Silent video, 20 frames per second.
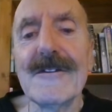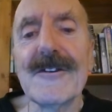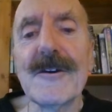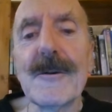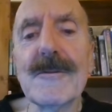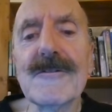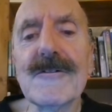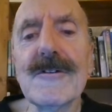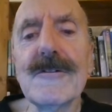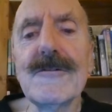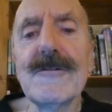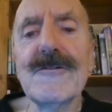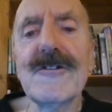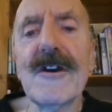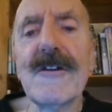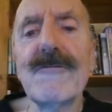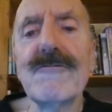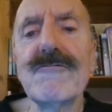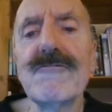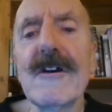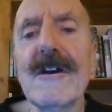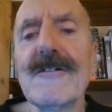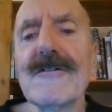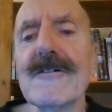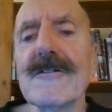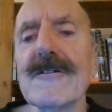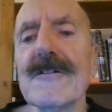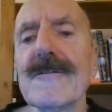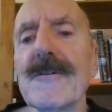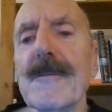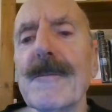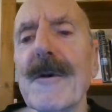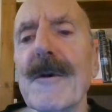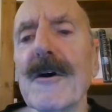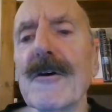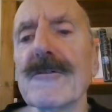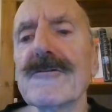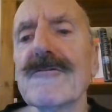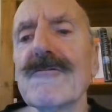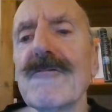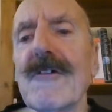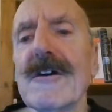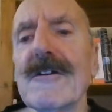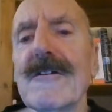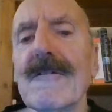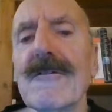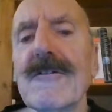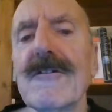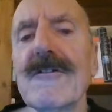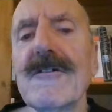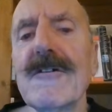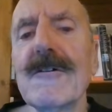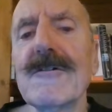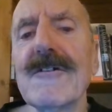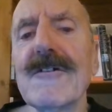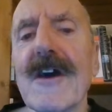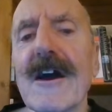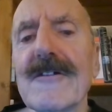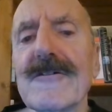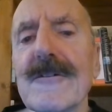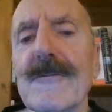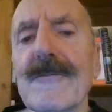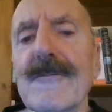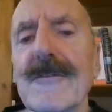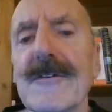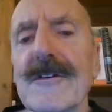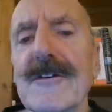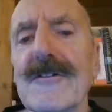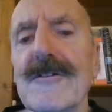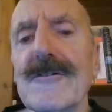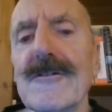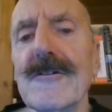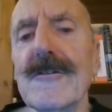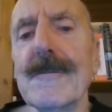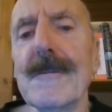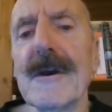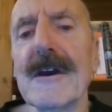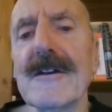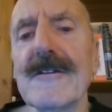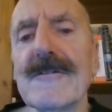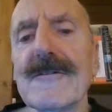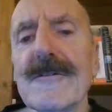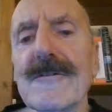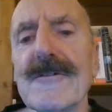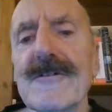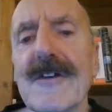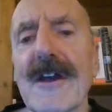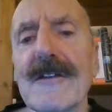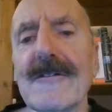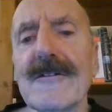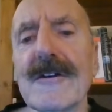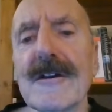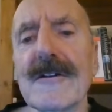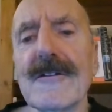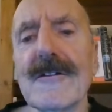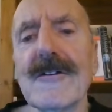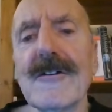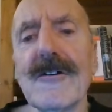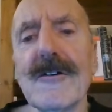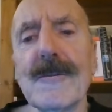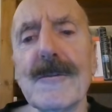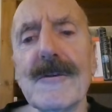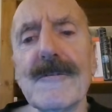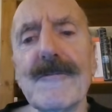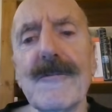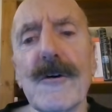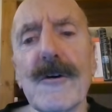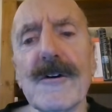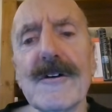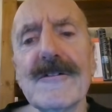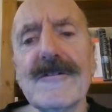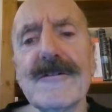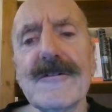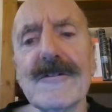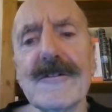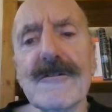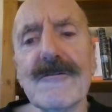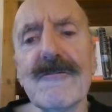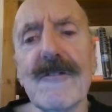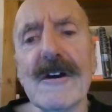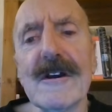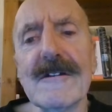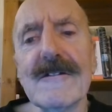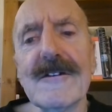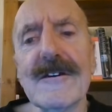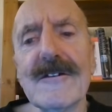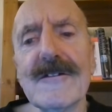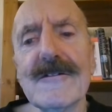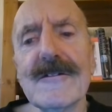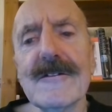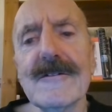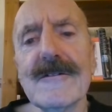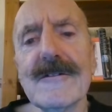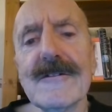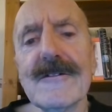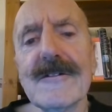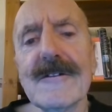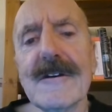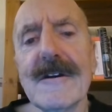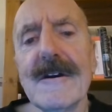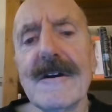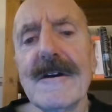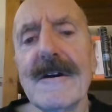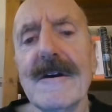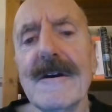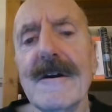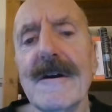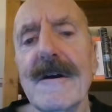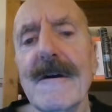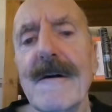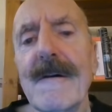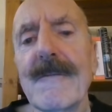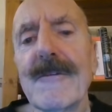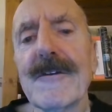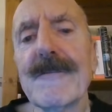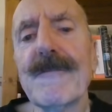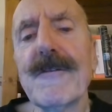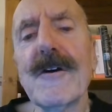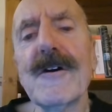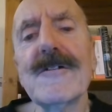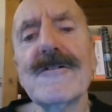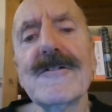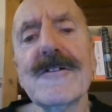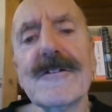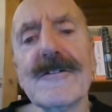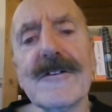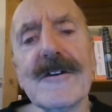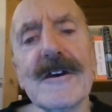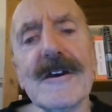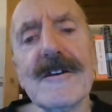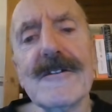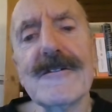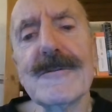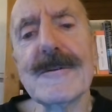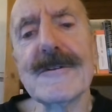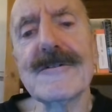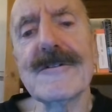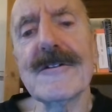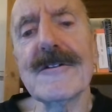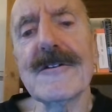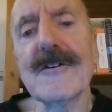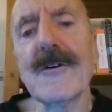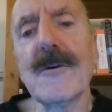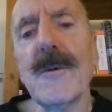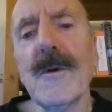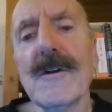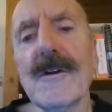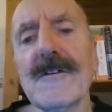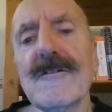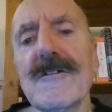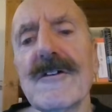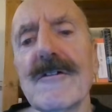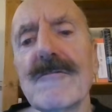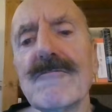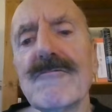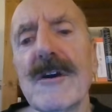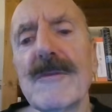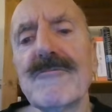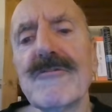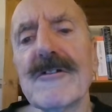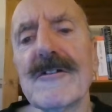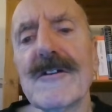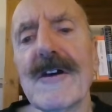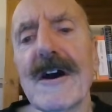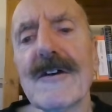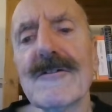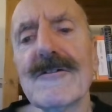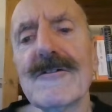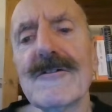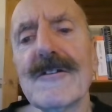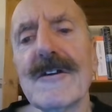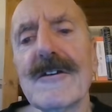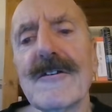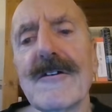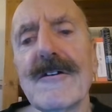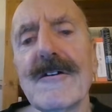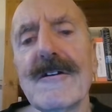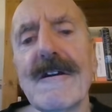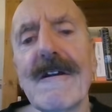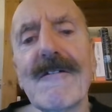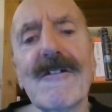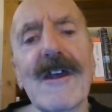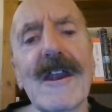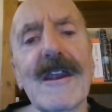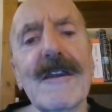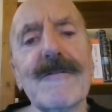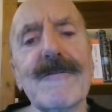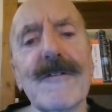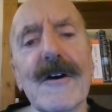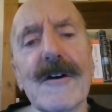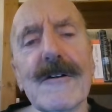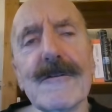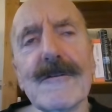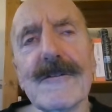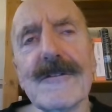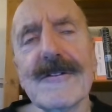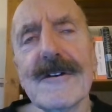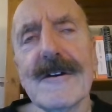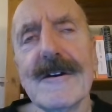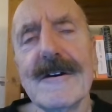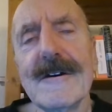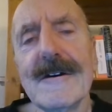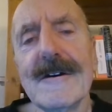There were two chief reasons for Bell's great enthusiasm for this new means of sending the human voice a great distance. The first of these was that the quality of reproduction in early telephones,